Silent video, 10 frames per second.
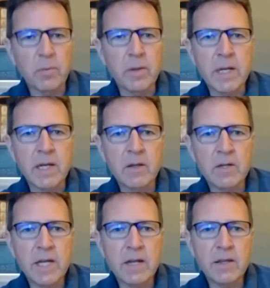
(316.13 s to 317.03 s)
be another
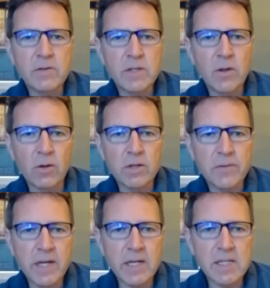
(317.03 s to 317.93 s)
ten thousand dollars for
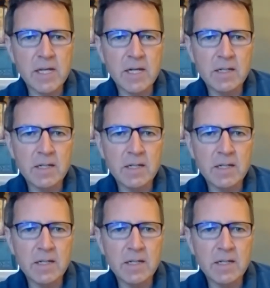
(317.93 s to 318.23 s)
the next layer.